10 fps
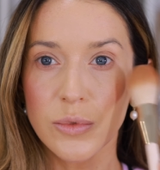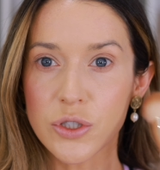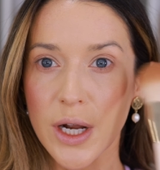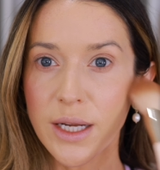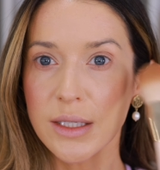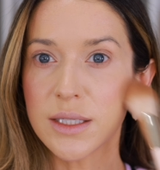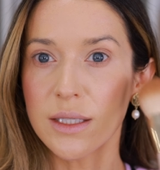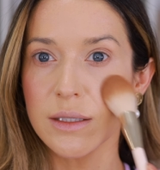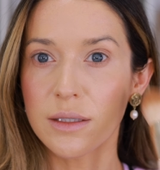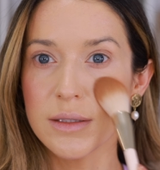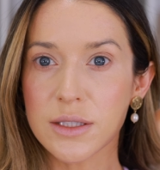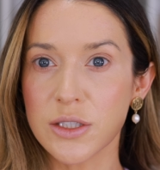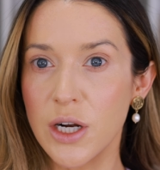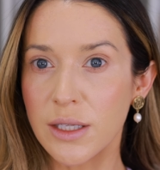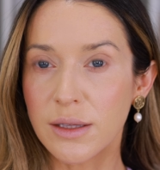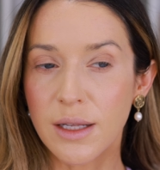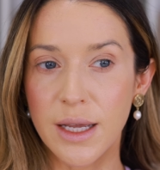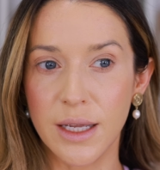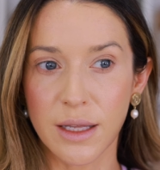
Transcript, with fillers: Trying to start light